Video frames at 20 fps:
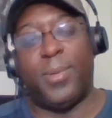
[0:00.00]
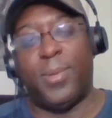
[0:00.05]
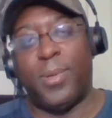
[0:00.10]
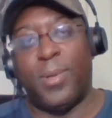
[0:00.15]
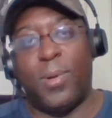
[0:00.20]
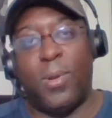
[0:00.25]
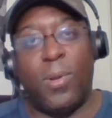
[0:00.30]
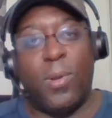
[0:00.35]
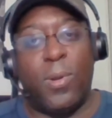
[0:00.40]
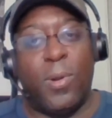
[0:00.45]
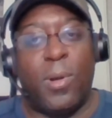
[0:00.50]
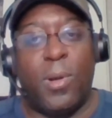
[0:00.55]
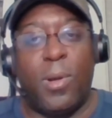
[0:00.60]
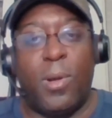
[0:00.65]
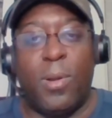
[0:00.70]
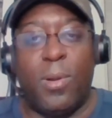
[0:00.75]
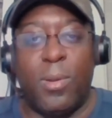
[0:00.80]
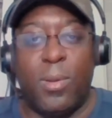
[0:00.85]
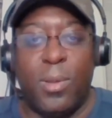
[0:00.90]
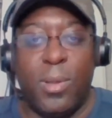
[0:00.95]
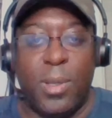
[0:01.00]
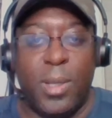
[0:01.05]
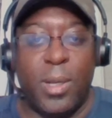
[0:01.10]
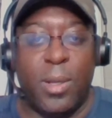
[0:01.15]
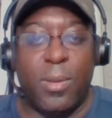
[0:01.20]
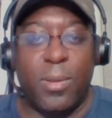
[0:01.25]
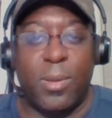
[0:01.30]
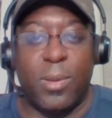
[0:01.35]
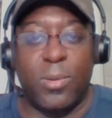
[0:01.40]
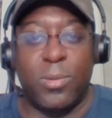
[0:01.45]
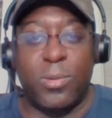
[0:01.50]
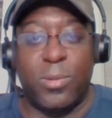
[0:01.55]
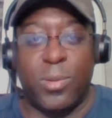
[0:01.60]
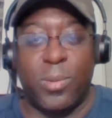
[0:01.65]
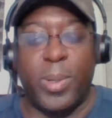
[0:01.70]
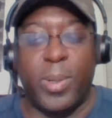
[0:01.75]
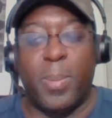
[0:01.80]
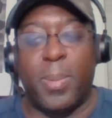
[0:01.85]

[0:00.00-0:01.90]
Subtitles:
All in all, those three